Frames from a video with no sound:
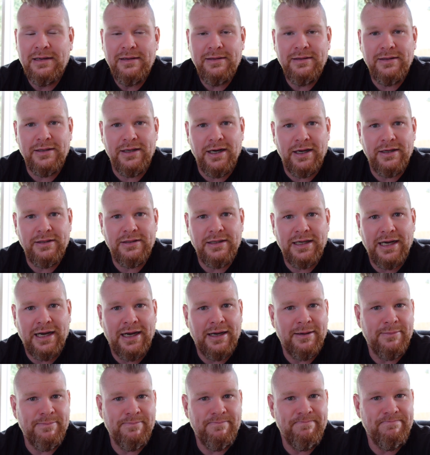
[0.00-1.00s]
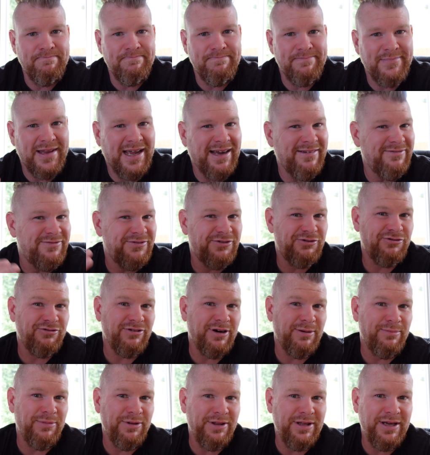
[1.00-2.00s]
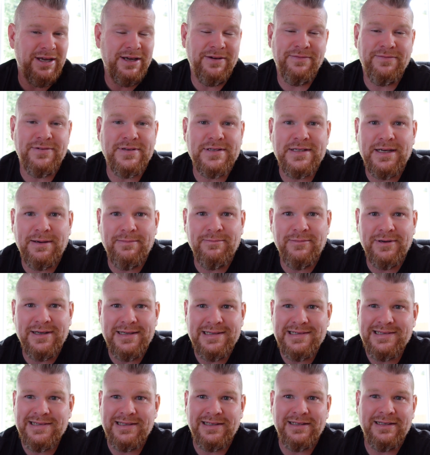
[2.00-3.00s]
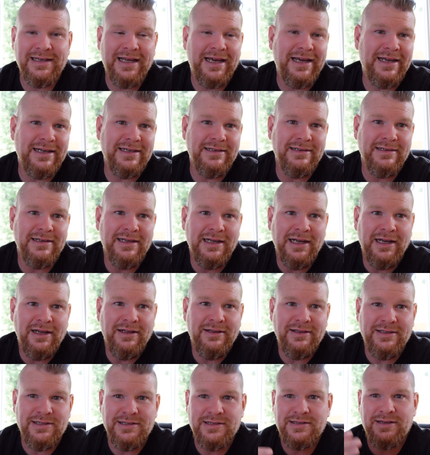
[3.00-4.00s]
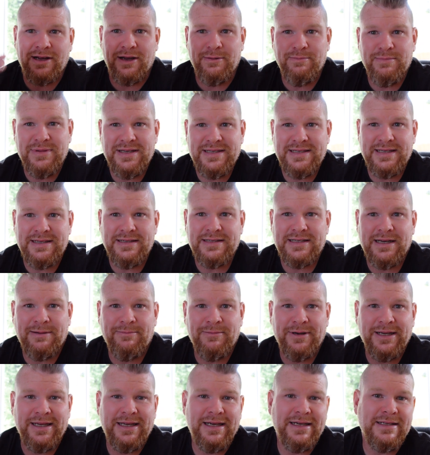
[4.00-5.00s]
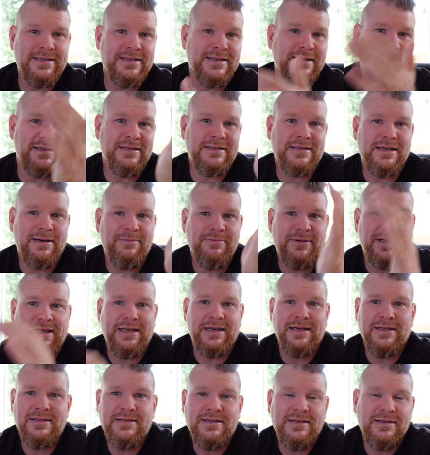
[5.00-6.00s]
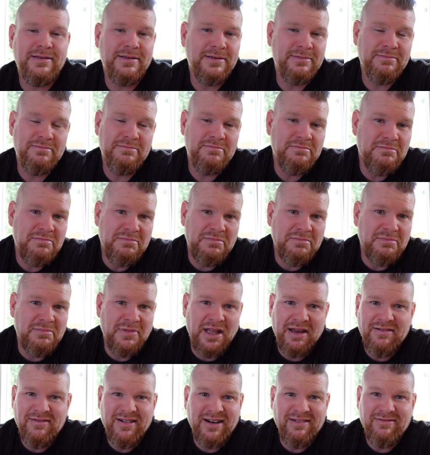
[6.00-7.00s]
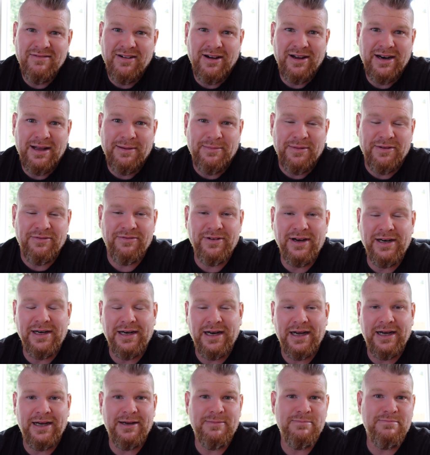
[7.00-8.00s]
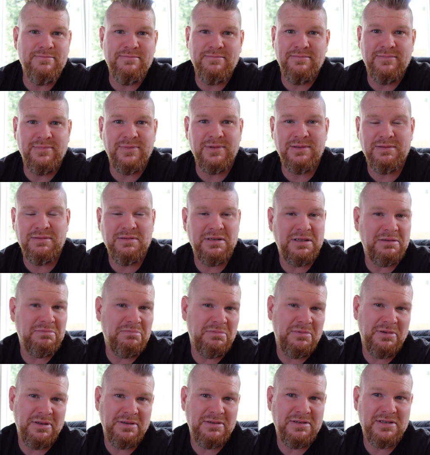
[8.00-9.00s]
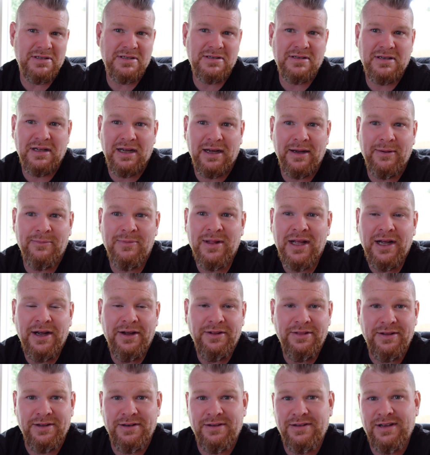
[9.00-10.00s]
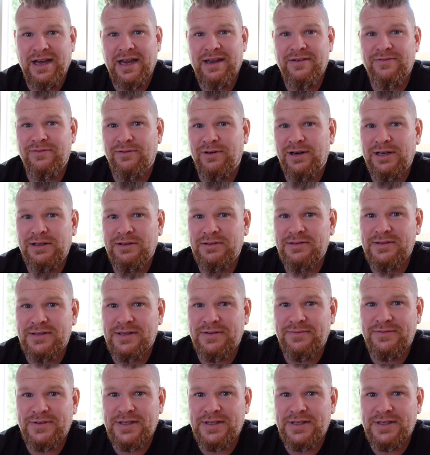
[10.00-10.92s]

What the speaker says: have trouble there for some reason, and they just go missing some weekends, and then some weekends they run right up the front. They're just the Dave Reynolds of